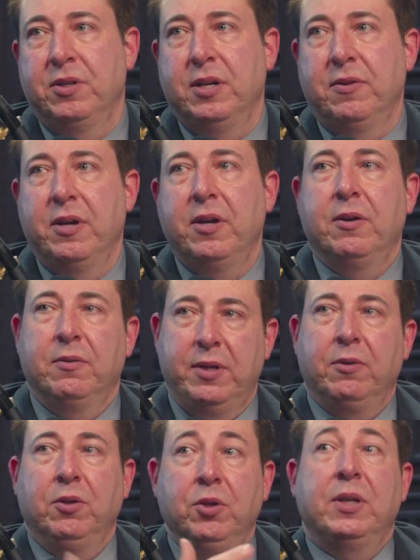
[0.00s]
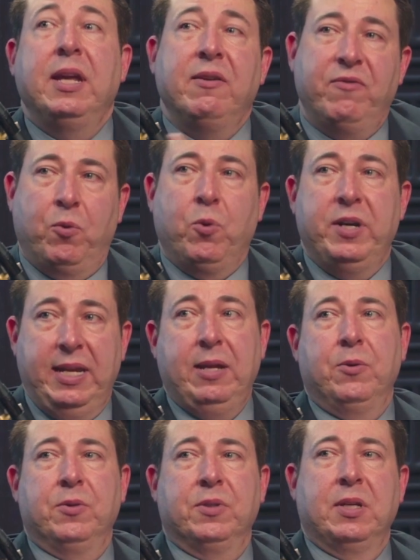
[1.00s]
They're looking for
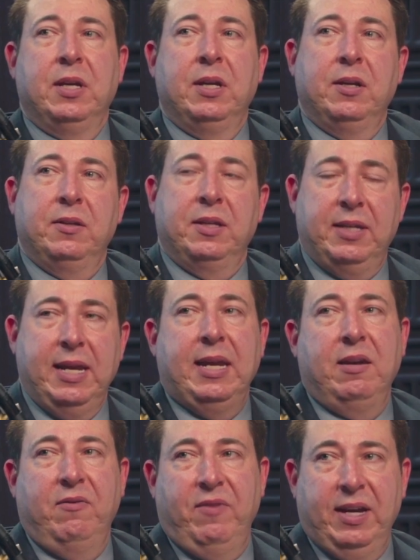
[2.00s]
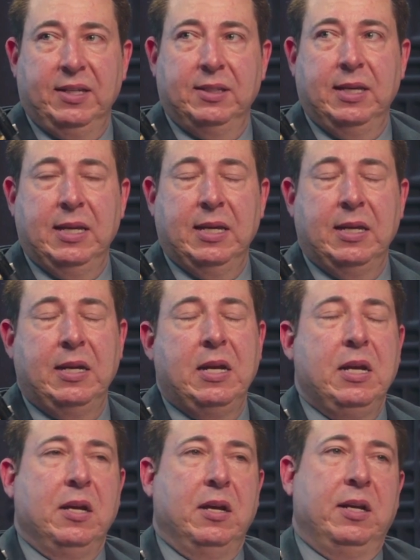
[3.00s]
deals that they can invest in,
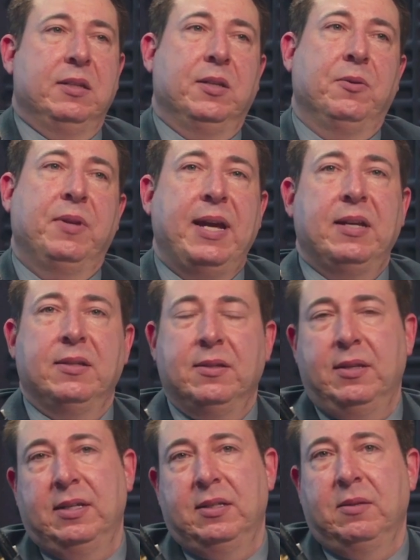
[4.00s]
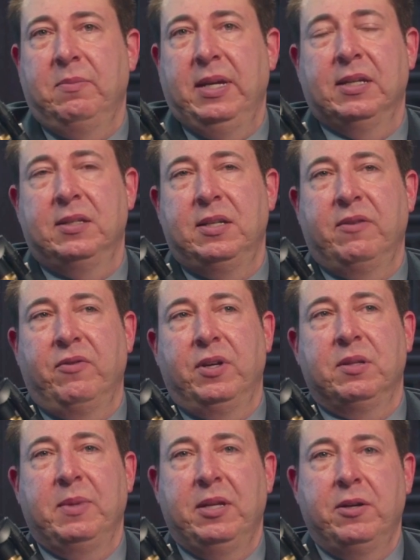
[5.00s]
and so that's the biggest
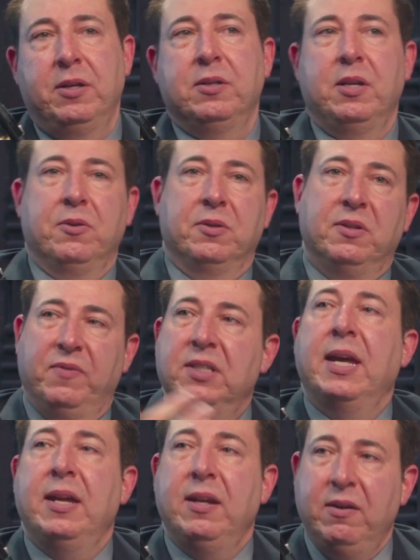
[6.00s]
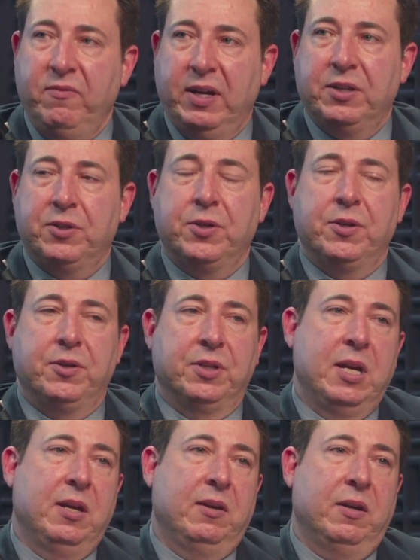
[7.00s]
difference. I mean, they're sophisticated investors,
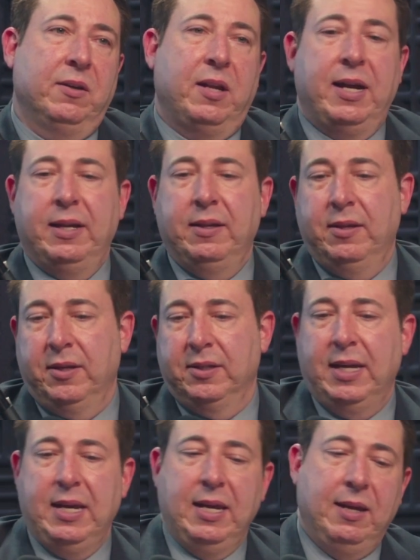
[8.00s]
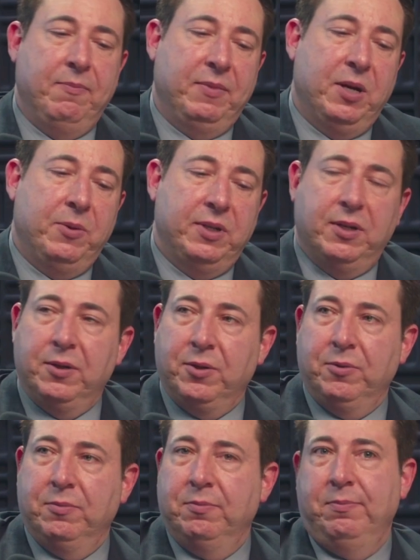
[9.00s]
unlike say going to
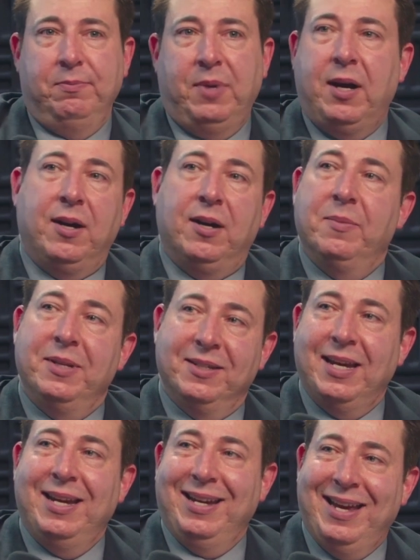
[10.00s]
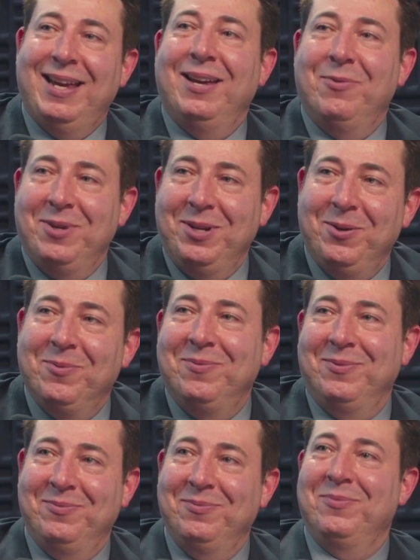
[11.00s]
Uncle Bob and saying, "Hey, will you
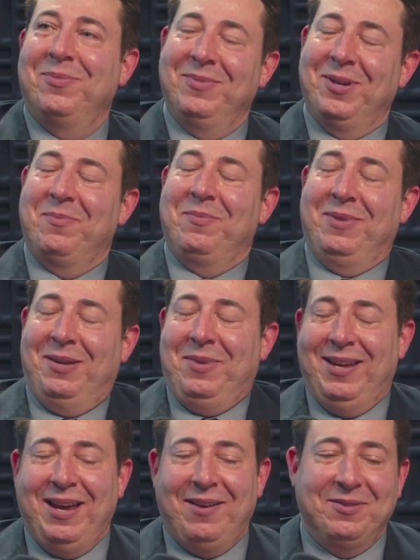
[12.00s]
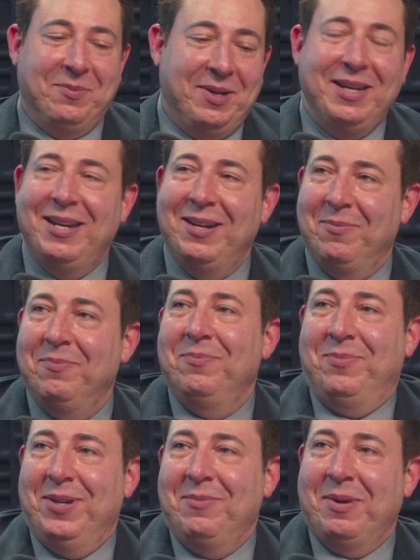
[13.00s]
let me have some money to
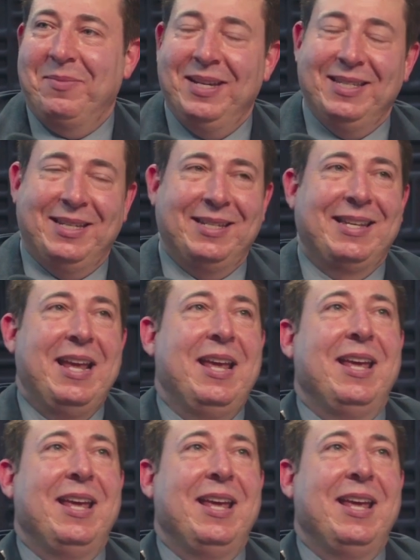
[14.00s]
put in my business?"